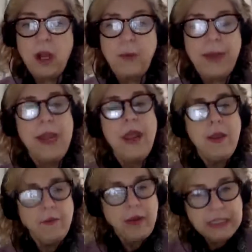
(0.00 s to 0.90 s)
But
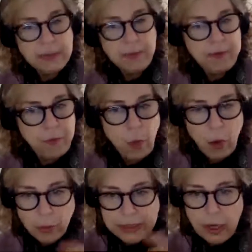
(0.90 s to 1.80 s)
Frances, before
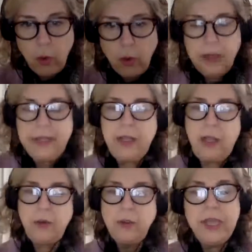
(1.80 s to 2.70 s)
we totally
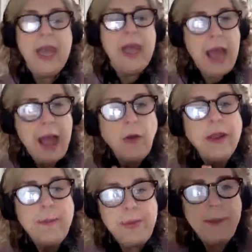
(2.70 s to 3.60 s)
close, how
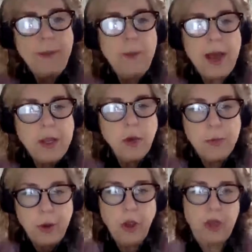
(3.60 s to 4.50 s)
can people buy your
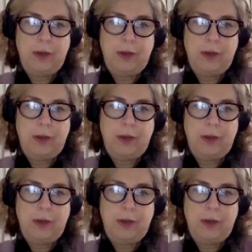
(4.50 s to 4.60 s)
book?